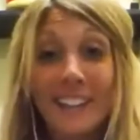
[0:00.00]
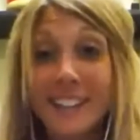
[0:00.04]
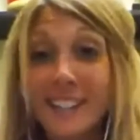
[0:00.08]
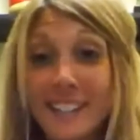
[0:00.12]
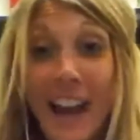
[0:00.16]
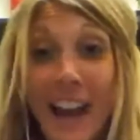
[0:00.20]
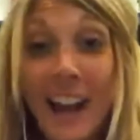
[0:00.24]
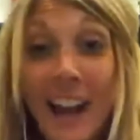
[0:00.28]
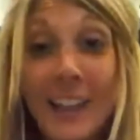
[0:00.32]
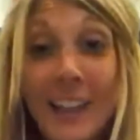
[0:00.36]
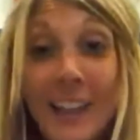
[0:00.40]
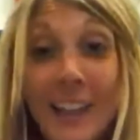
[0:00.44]
It's
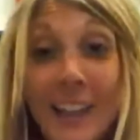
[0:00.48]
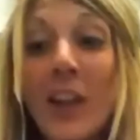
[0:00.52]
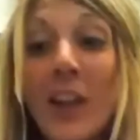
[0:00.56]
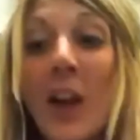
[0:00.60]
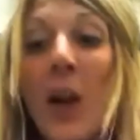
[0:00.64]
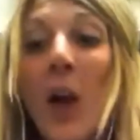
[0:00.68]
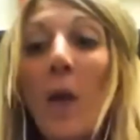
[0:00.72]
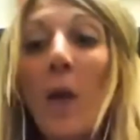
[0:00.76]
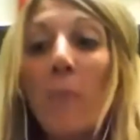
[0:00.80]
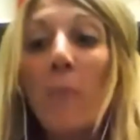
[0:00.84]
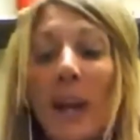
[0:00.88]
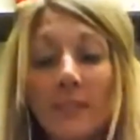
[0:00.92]
not,
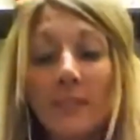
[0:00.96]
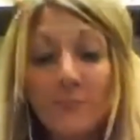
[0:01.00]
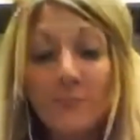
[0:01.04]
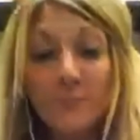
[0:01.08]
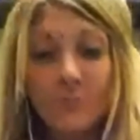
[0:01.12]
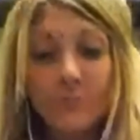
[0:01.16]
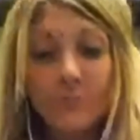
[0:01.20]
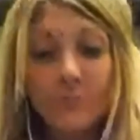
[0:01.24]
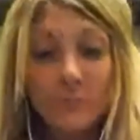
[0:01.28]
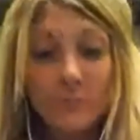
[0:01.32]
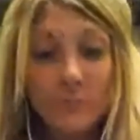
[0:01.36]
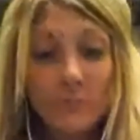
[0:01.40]
but
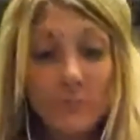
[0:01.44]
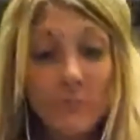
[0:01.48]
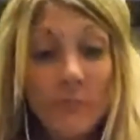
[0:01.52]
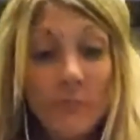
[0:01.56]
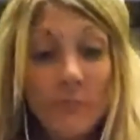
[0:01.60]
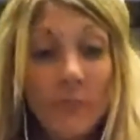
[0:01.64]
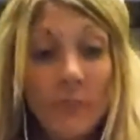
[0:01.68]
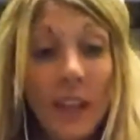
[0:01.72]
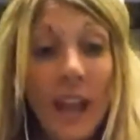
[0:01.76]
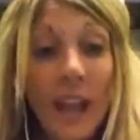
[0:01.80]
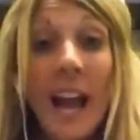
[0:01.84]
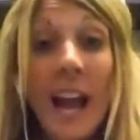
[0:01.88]

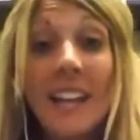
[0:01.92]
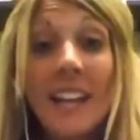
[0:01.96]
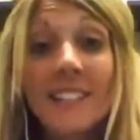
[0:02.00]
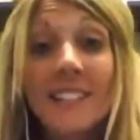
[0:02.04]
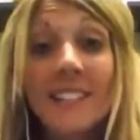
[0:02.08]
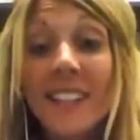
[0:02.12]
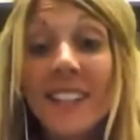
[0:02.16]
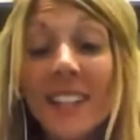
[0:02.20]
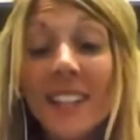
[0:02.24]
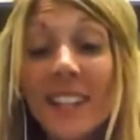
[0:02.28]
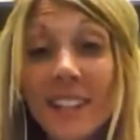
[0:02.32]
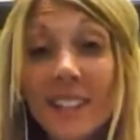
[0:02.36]
I
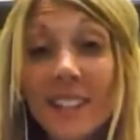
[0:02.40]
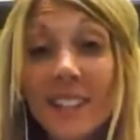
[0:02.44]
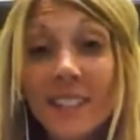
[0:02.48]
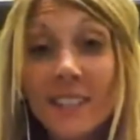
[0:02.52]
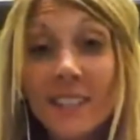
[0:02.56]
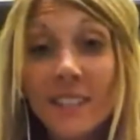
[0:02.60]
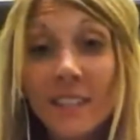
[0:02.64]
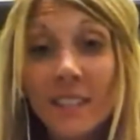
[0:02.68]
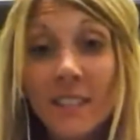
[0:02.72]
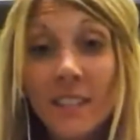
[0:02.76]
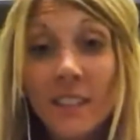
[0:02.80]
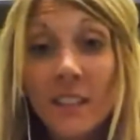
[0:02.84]
did it,
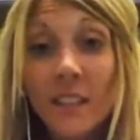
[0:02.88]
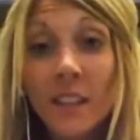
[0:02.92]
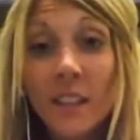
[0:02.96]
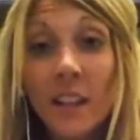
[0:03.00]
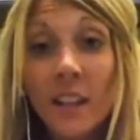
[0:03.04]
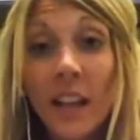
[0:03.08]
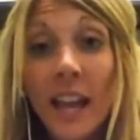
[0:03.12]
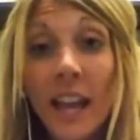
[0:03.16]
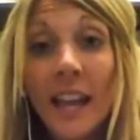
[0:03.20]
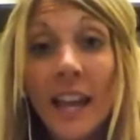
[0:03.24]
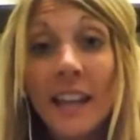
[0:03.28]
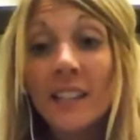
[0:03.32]

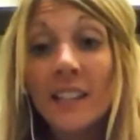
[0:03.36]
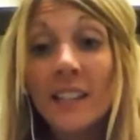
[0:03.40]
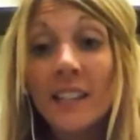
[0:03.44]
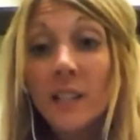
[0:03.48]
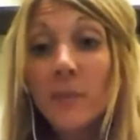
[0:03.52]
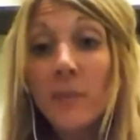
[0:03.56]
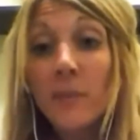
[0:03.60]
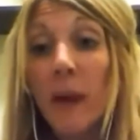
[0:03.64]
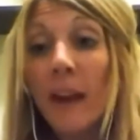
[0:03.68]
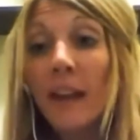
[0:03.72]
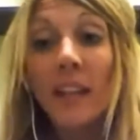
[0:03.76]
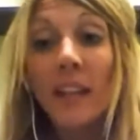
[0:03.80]
and it's
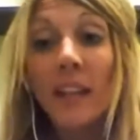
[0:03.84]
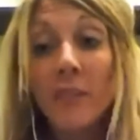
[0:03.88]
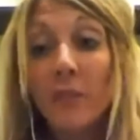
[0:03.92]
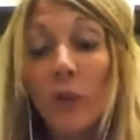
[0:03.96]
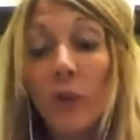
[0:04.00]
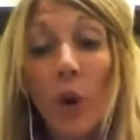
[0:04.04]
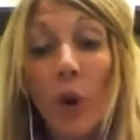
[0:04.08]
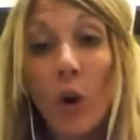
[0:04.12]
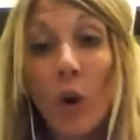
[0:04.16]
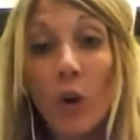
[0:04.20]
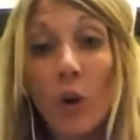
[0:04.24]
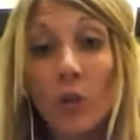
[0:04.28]
my life
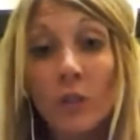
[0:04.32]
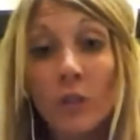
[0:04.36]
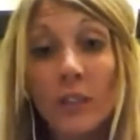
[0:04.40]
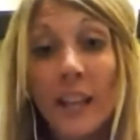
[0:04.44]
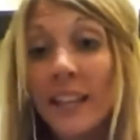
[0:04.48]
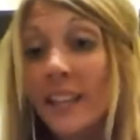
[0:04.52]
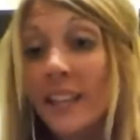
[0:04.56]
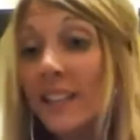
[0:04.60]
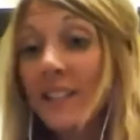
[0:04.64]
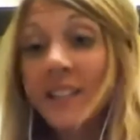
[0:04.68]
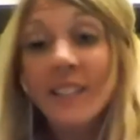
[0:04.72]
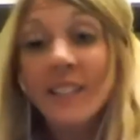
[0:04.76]
goal,
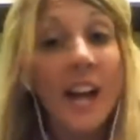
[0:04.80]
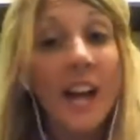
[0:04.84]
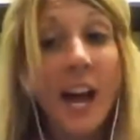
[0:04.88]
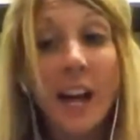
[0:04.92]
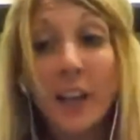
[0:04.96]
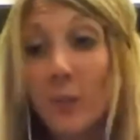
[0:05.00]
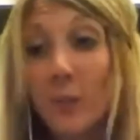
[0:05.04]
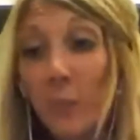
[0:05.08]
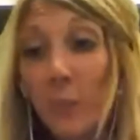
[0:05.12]
and it's not,